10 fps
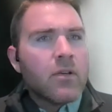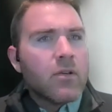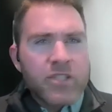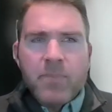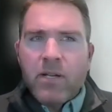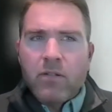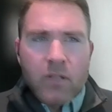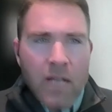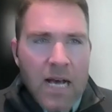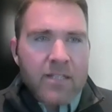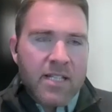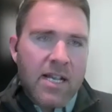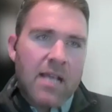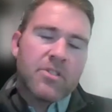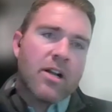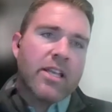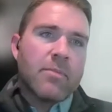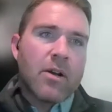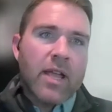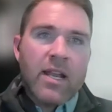But we spent a lot of time talking
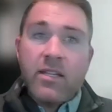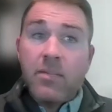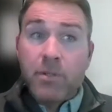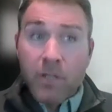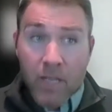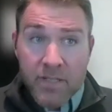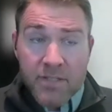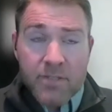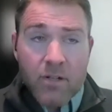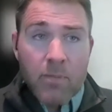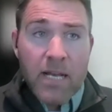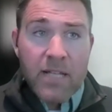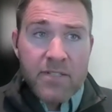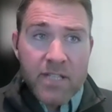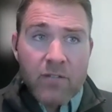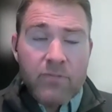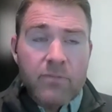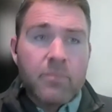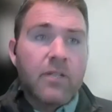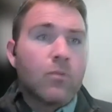about NAD plus all by
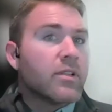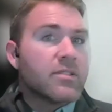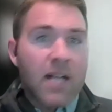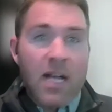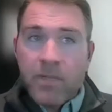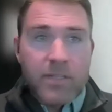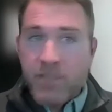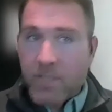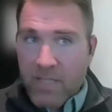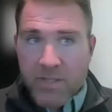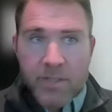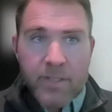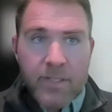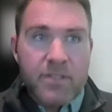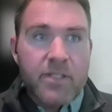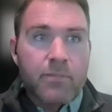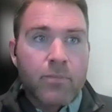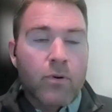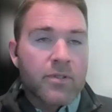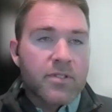itself. But what has not been discussed is the
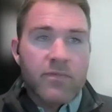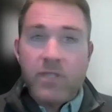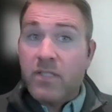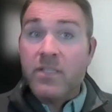importance of the